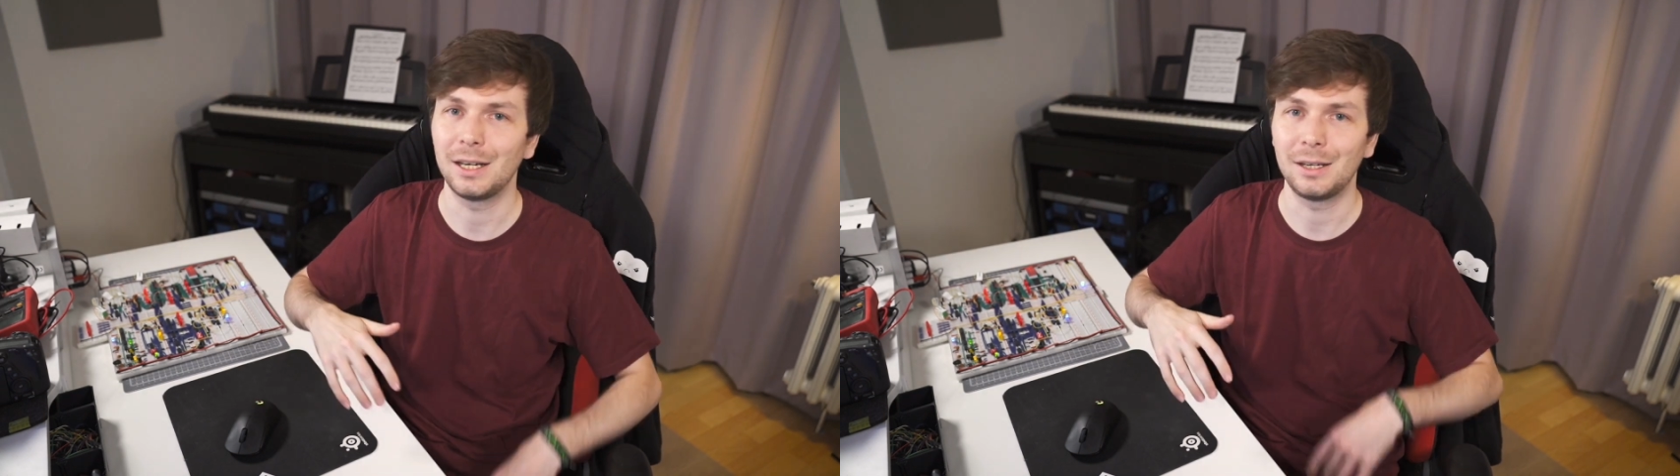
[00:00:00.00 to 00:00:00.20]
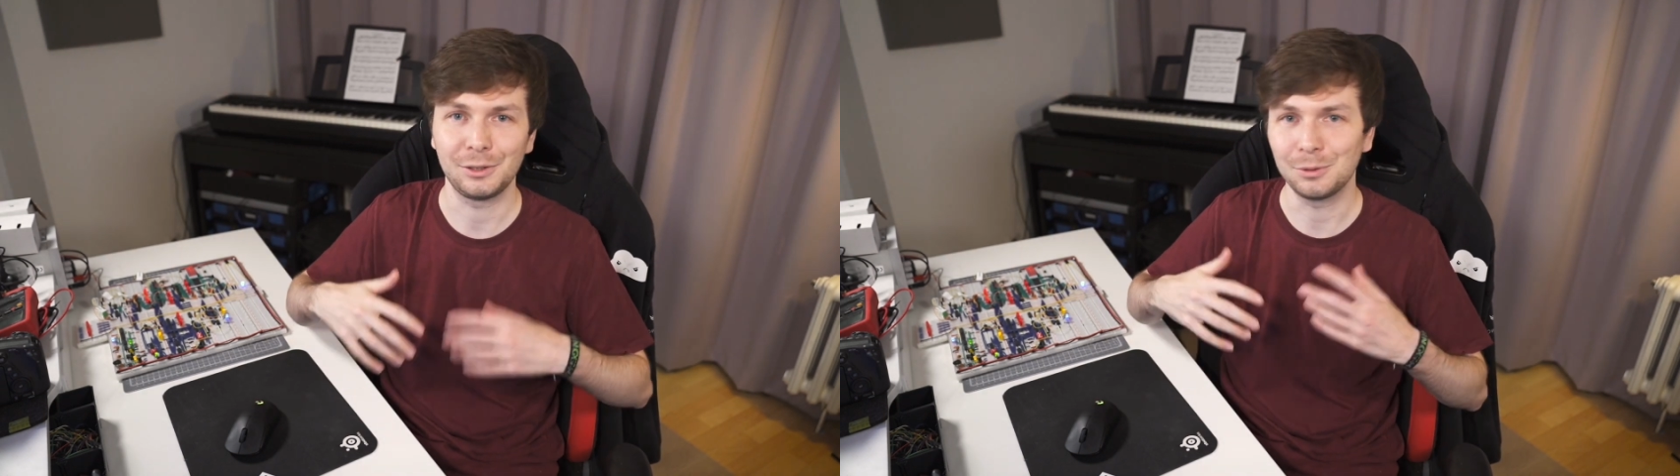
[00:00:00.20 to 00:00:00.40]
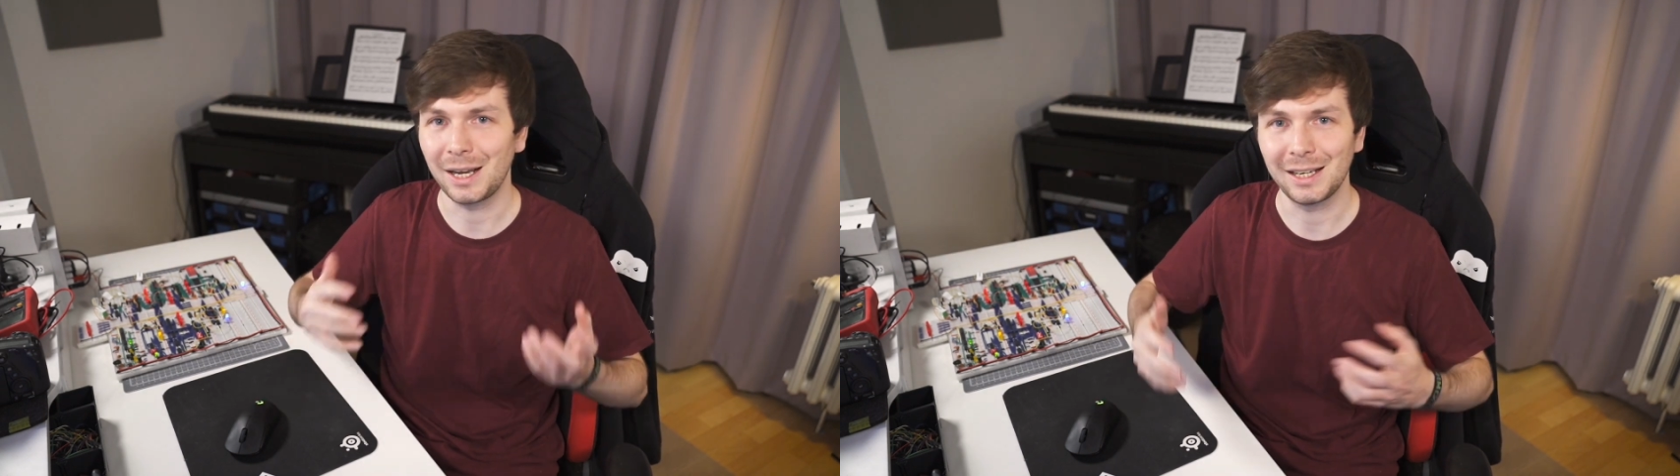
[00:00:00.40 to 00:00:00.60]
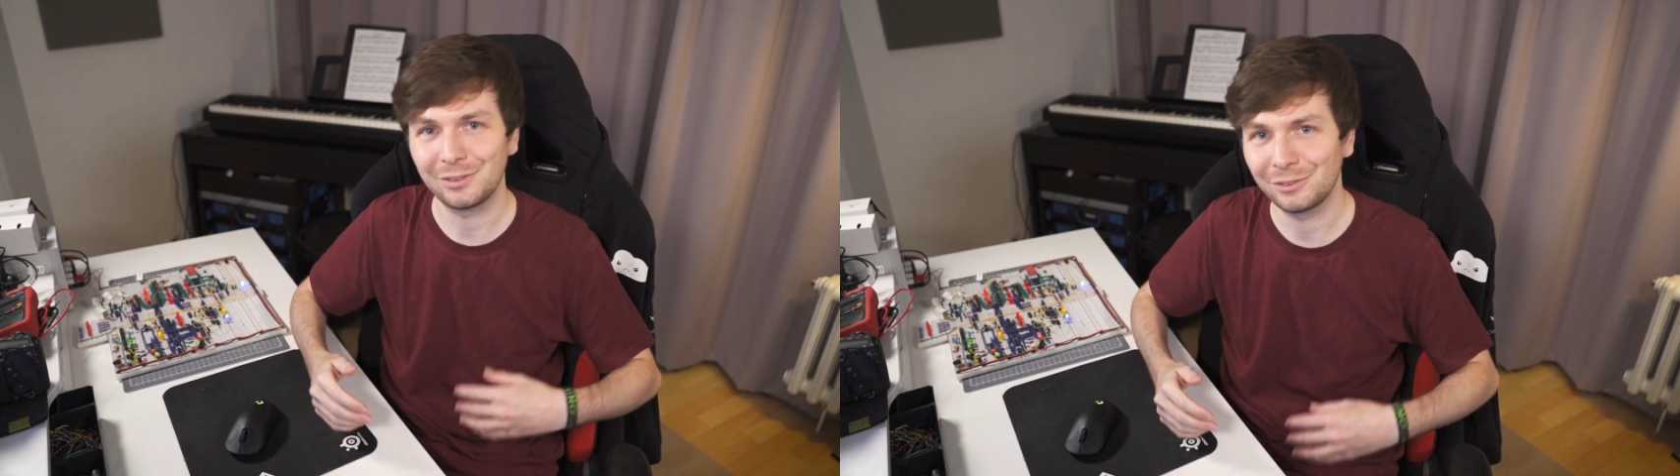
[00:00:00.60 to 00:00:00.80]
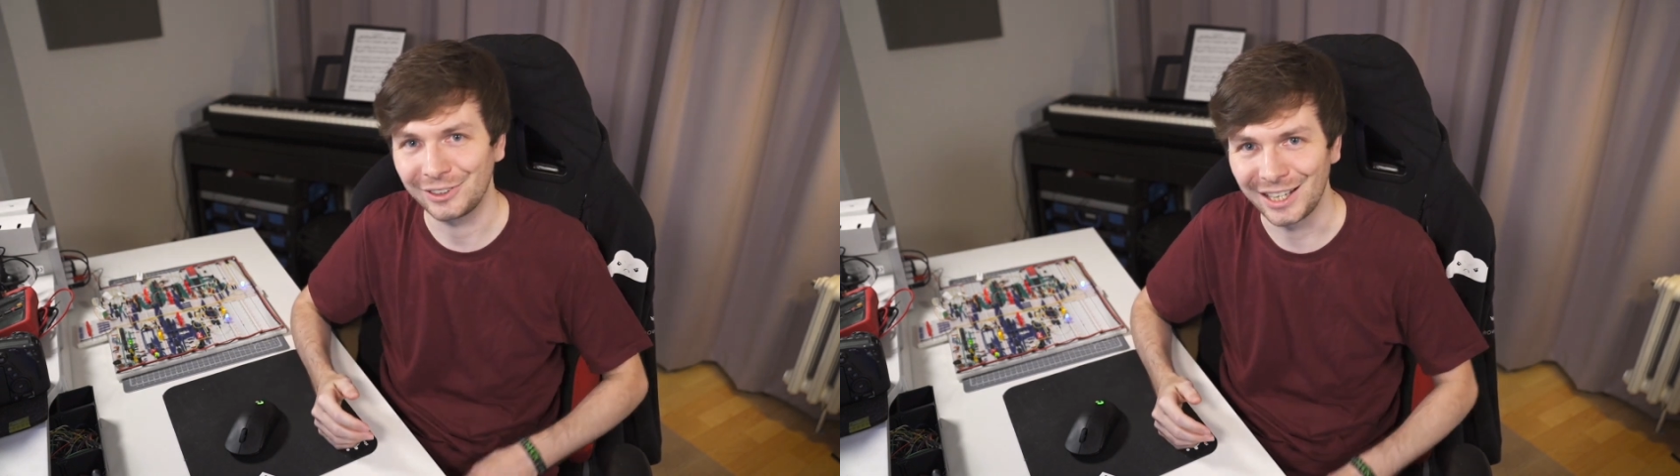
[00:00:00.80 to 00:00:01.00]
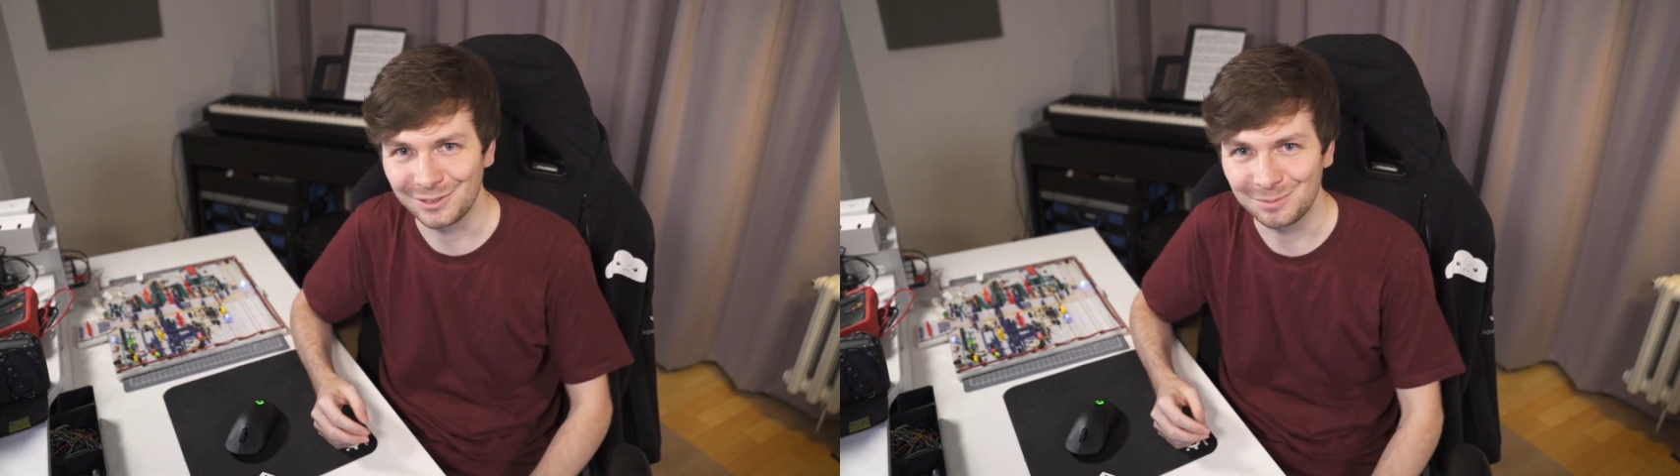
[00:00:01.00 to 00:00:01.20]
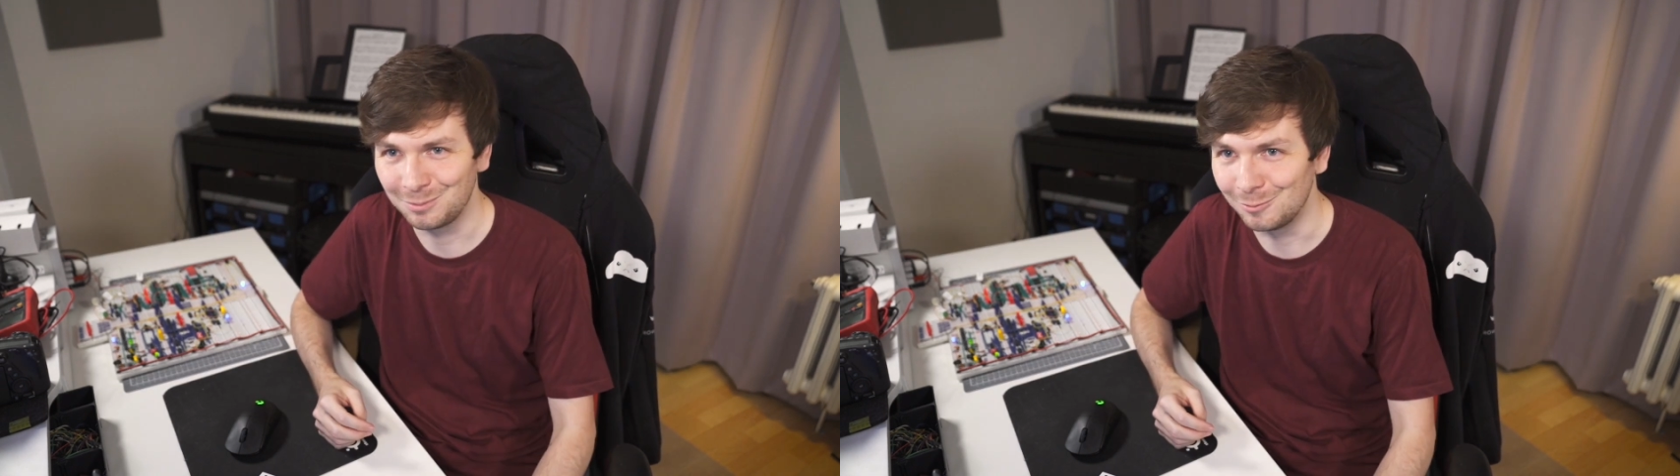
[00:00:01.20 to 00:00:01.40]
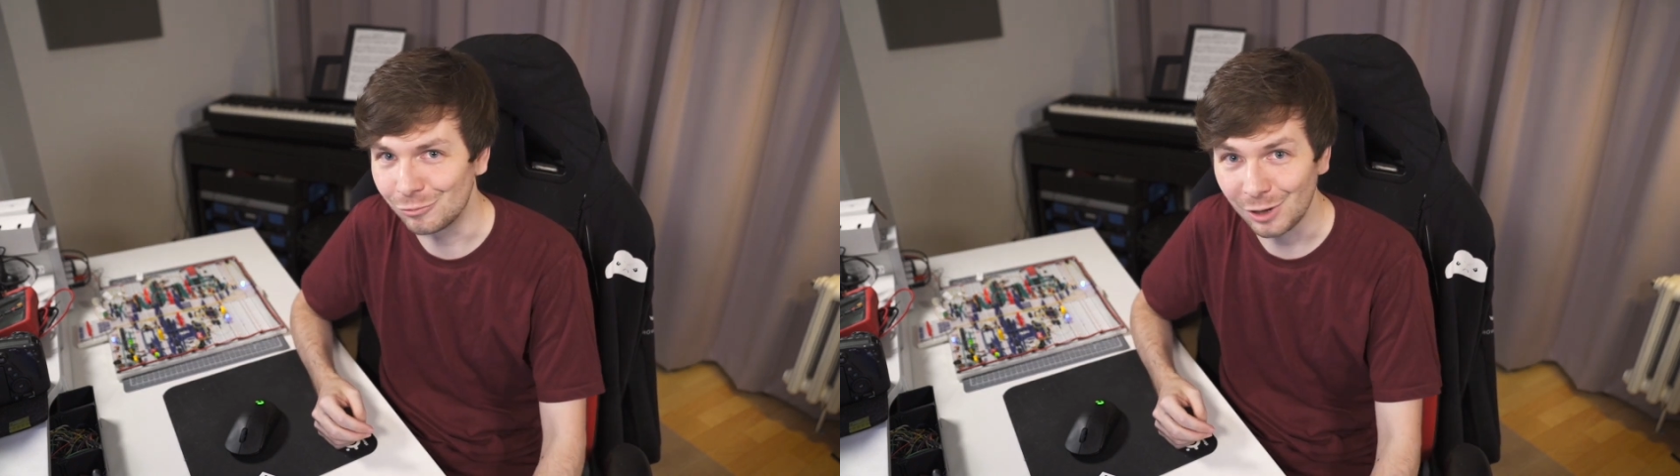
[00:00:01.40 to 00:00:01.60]
uh, you might get
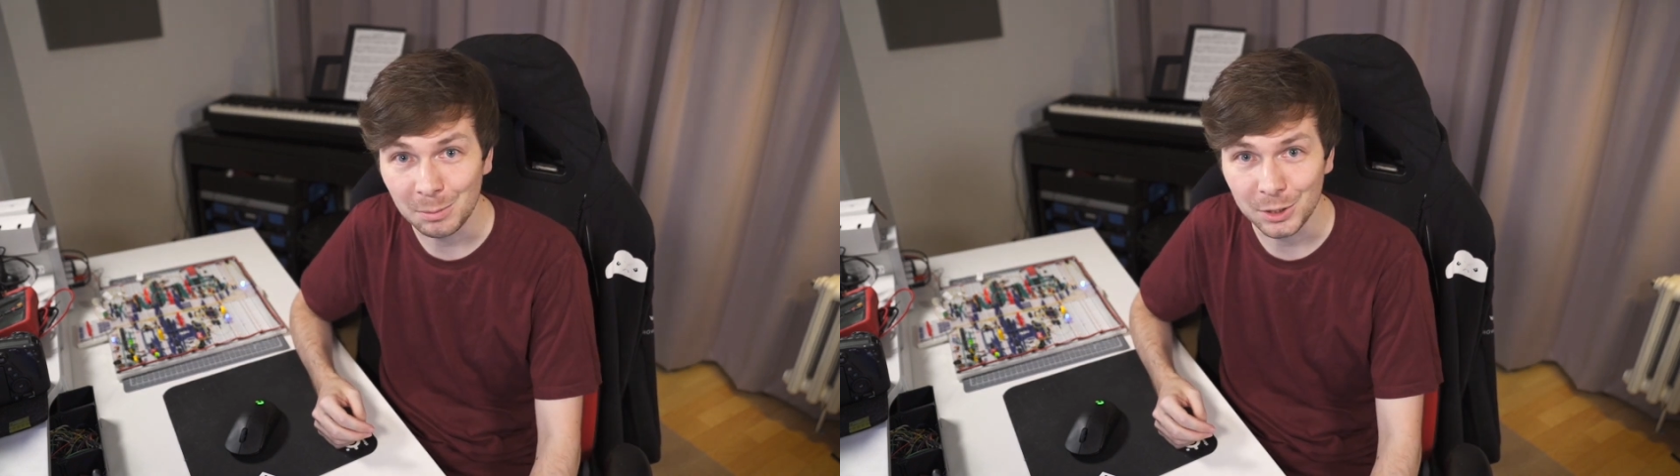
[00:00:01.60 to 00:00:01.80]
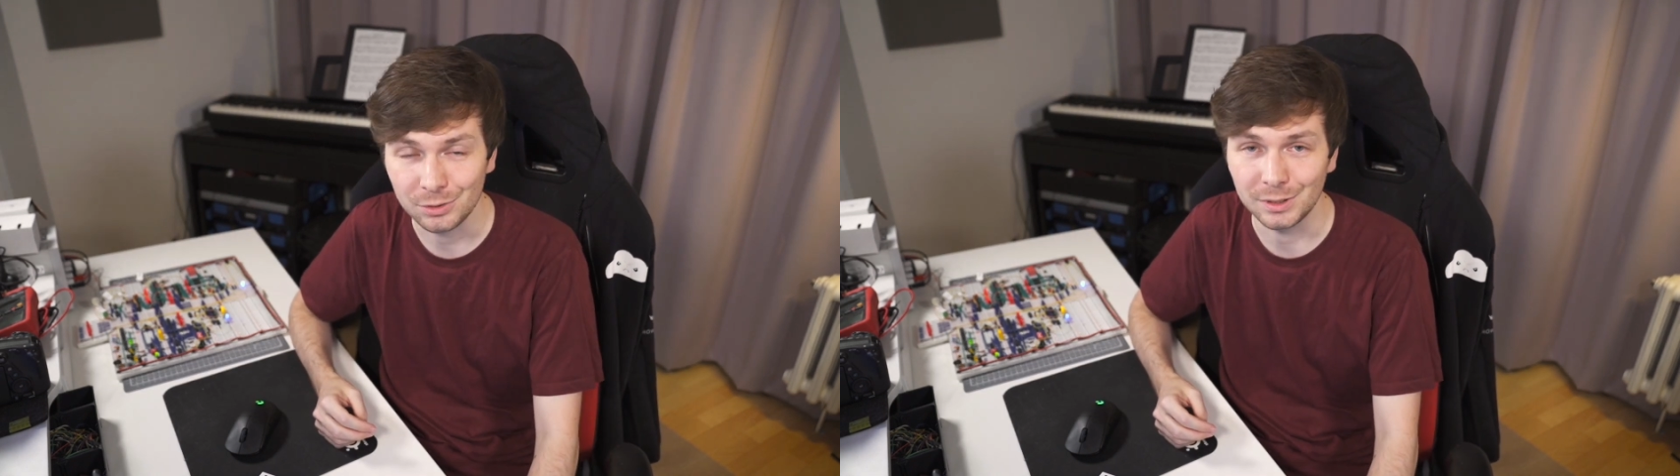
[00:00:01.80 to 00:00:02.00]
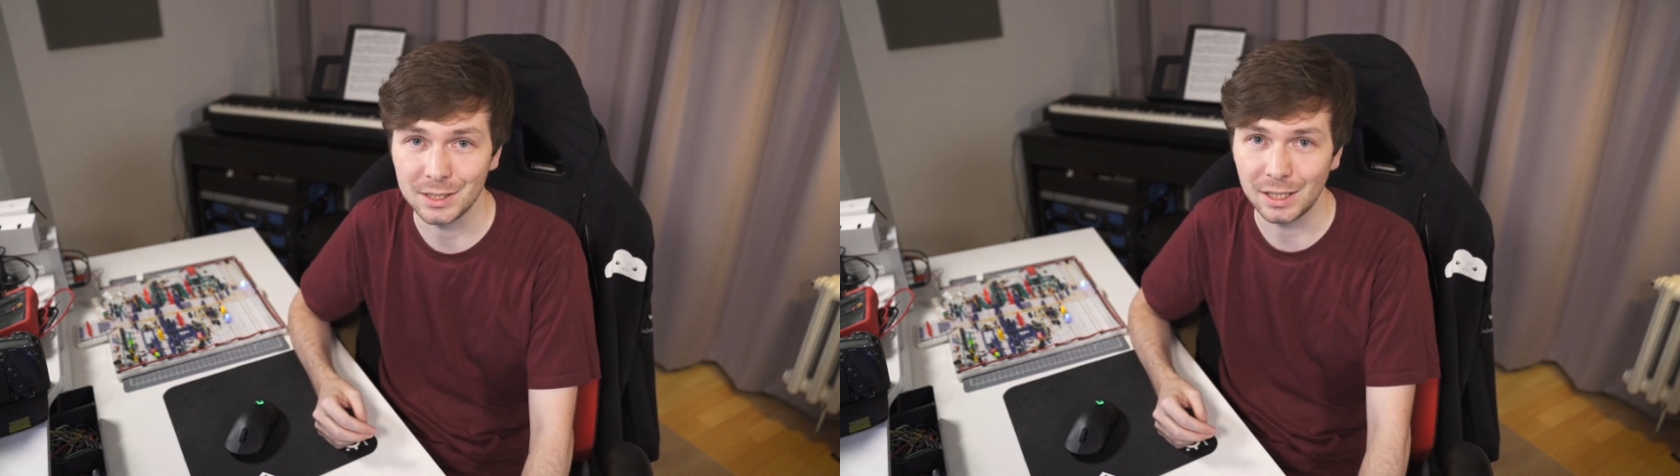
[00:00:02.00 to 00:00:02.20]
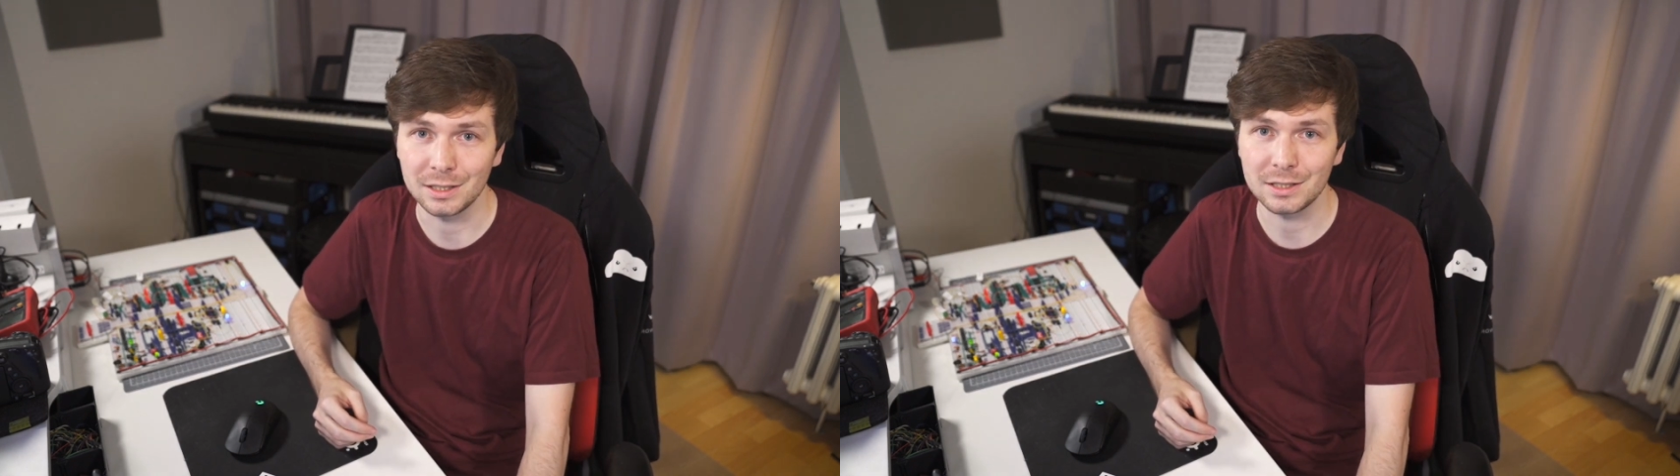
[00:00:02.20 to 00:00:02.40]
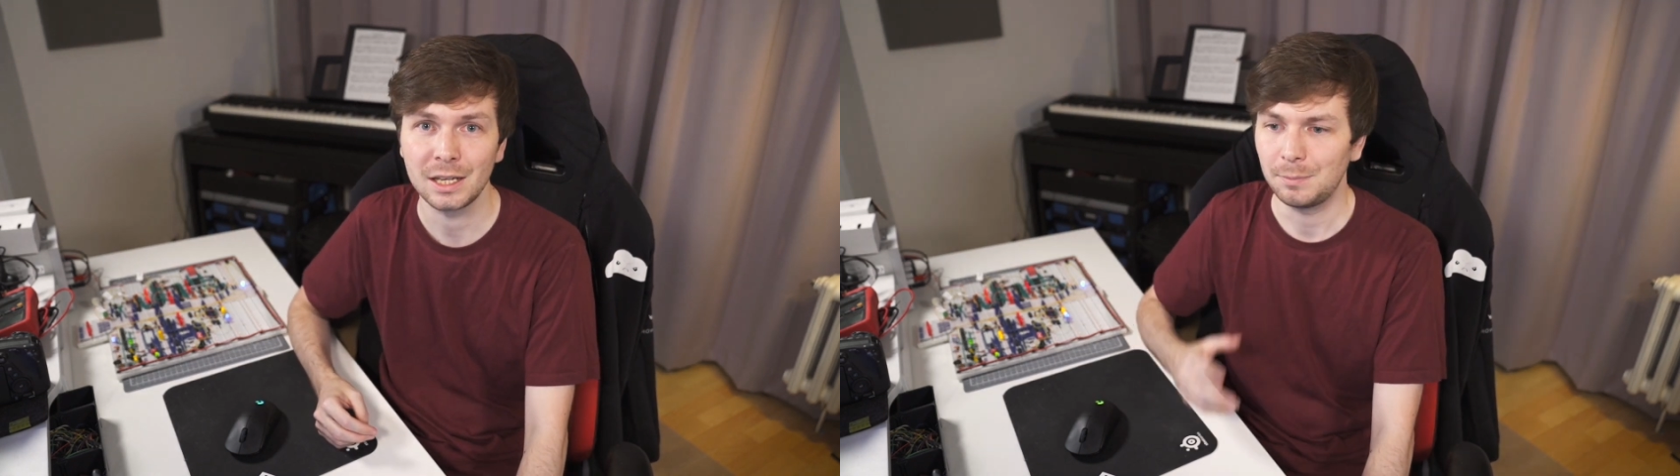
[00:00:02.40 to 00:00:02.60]
rubbish results.